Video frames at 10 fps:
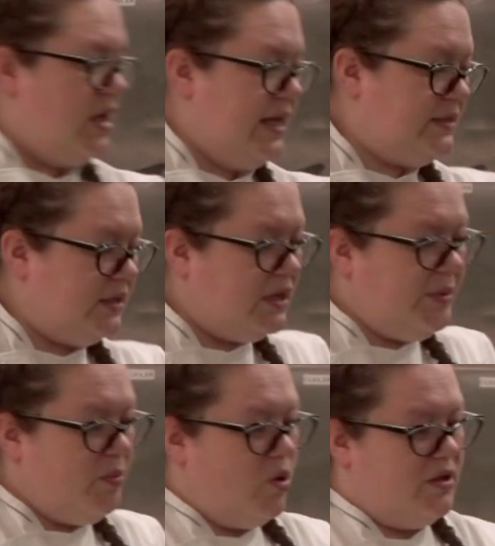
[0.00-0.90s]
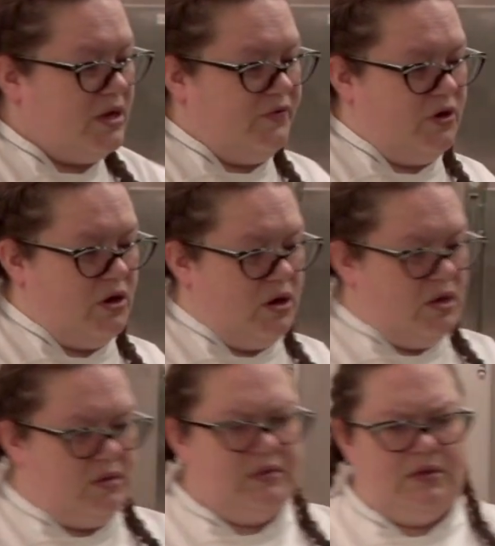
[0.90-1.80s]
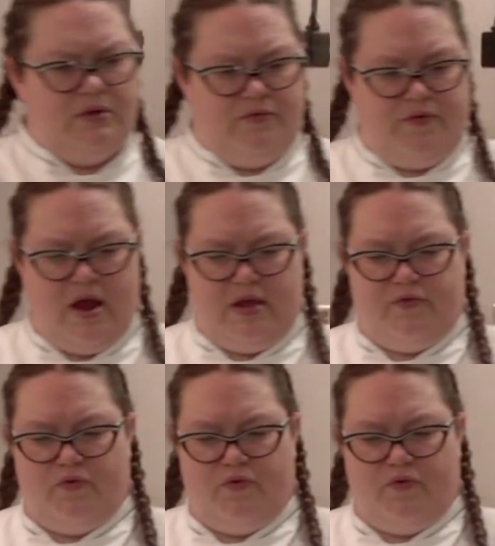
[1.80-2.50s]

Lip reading: It's a little bit more than if you're frying